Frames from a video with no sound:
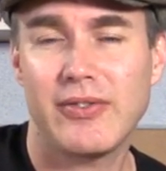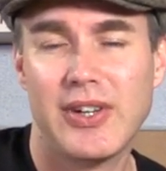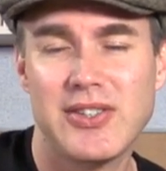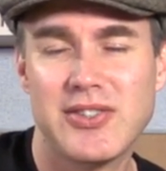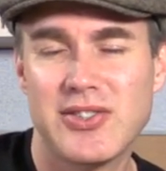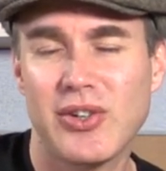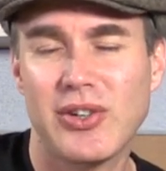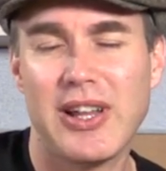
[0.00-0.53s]
I
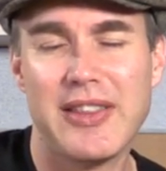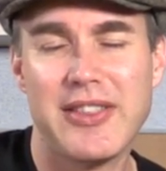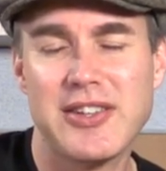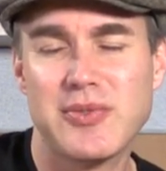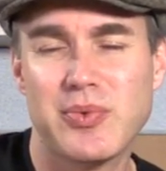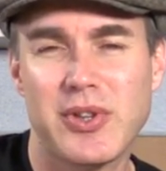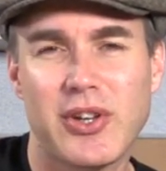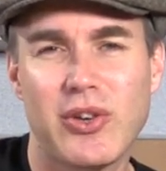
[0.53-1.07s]
just do it like
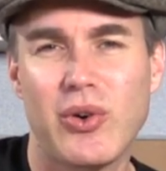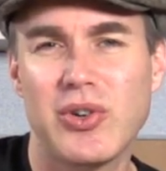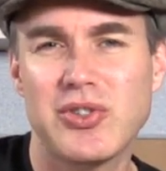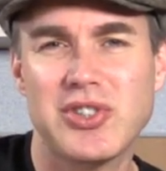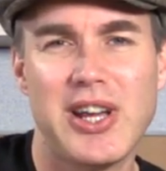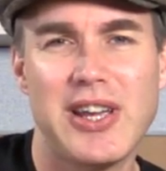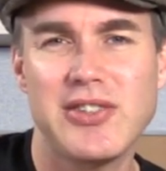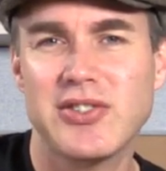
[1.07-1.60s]
this with the chord
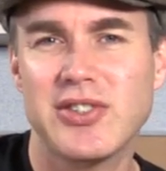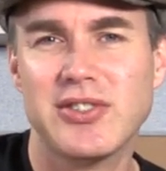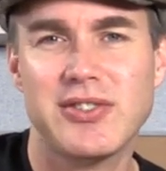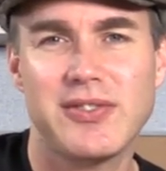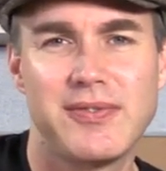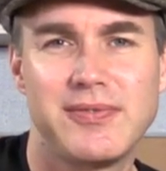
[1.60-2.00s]
changes.